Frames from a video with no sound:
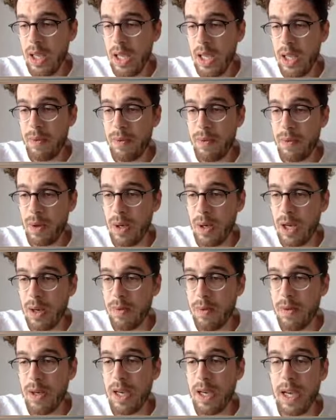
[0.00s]
if you
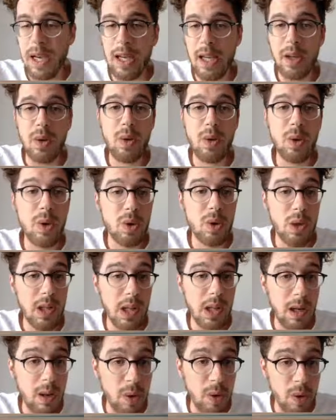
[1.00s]
have a high
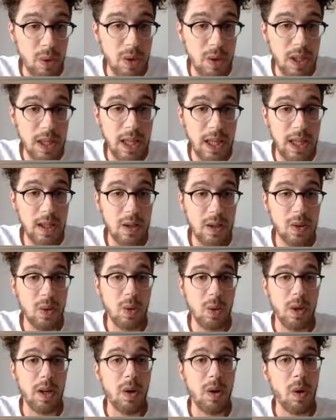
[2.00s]
nutrient loading
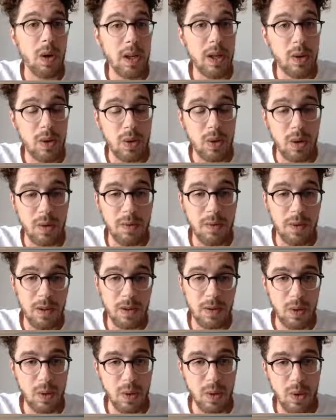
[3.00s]
into an oligotrophic,
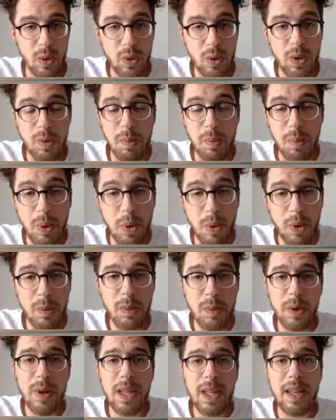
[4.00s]
so a nutrient poor
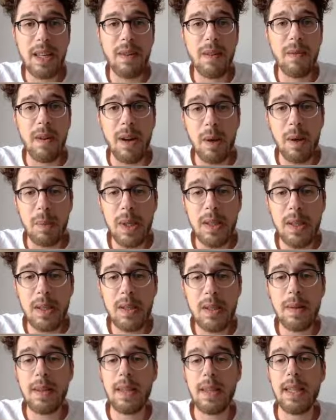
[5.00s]
marine environment,
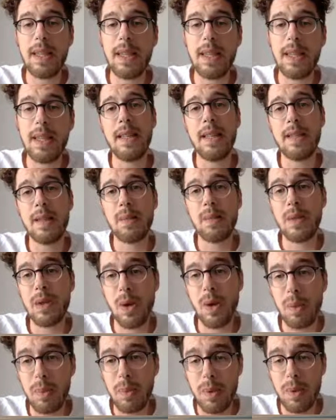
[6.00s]
that system
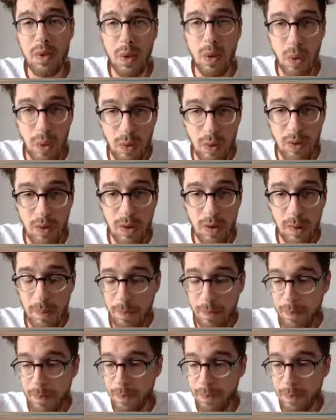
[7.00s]
topples over.